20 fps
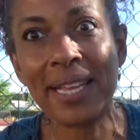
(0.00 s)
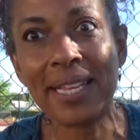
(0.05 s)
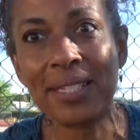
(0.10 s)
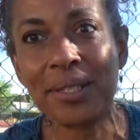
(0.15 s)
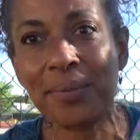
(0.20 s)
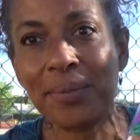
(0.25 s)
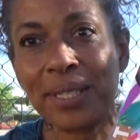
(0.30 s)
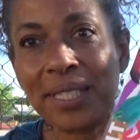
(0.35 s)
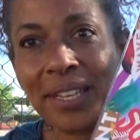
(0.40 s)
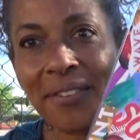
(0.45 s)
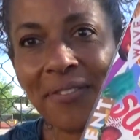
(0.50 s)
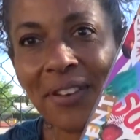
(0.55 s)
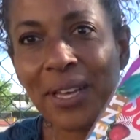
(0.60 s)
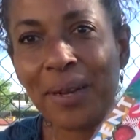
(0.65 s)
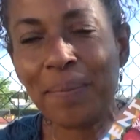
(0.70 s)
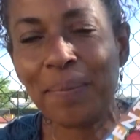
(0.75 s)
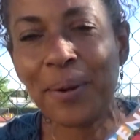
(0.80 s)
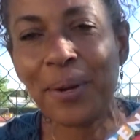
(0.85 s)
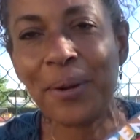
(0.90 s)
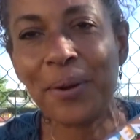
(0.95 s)
is a really
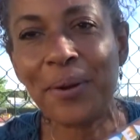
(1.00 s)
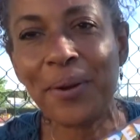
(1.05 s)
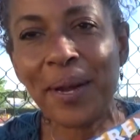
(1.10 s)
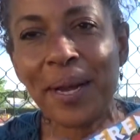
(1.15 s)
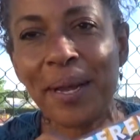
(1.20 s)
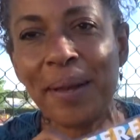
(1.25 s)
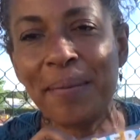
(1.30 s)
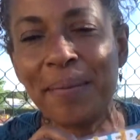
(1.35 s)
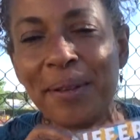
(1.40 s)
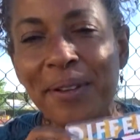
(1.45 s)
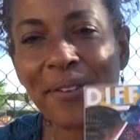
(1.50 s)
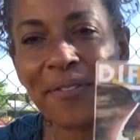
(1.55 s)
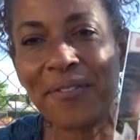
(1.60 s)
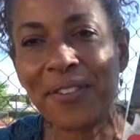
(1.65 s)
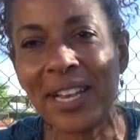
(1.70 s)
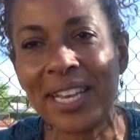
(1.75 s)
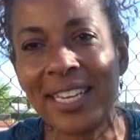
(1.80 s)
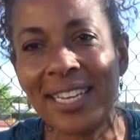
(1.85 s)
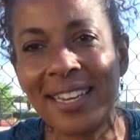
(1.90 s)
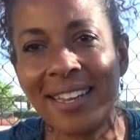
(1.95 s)
fun program. You can
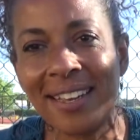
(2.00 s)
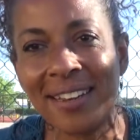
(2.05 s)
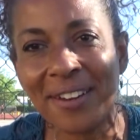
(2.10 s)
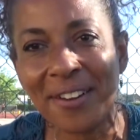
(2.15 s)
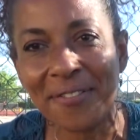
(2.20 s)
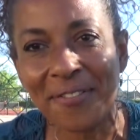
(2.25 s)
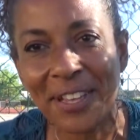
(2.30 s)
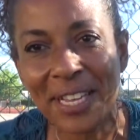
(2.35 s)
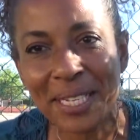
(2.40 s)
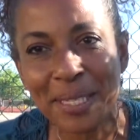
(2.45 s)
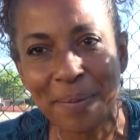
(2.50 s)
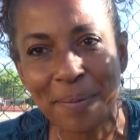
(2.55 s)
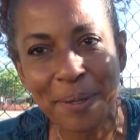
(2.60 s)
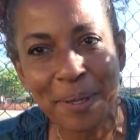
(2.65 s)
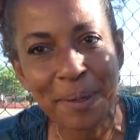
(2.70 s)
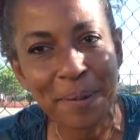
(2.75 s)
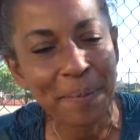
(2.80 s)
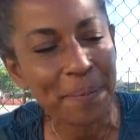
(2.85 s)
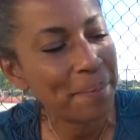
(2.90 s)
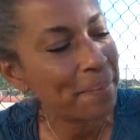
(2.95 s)
find it on our
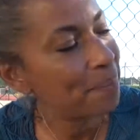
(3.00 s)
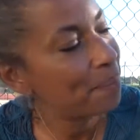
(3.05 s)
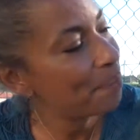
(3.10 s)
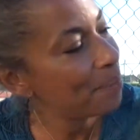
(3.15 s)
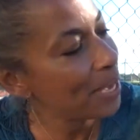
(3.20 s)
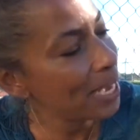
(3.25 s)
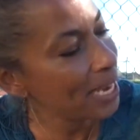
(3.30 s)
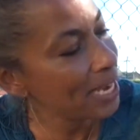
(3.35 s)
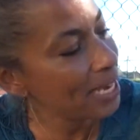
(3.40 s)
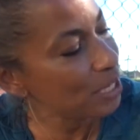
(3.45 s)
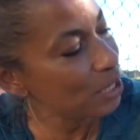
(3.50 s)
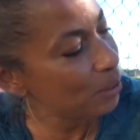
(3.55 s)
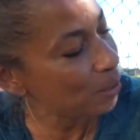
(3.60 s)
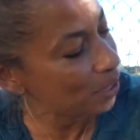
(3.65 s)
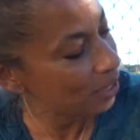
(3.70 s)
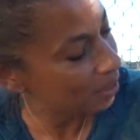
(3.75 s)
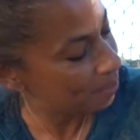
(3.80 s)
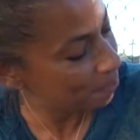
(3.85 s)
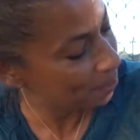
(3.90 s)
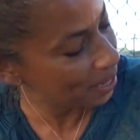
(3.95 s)
Facebook page
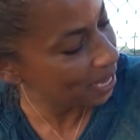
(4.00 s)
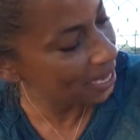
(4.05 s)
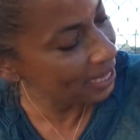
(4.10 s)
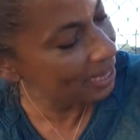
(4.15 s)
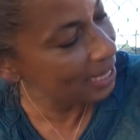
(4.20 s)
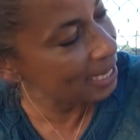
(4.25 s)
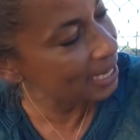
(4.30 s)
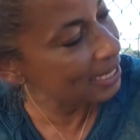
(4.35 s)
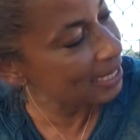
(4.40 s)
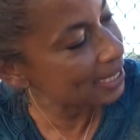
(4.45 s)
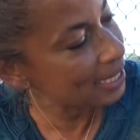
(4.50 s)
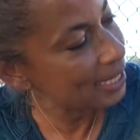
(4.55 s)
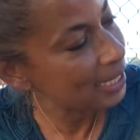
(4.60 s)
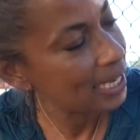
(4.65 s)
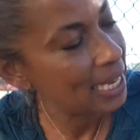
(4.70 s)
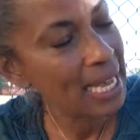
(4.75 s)
in a playlist.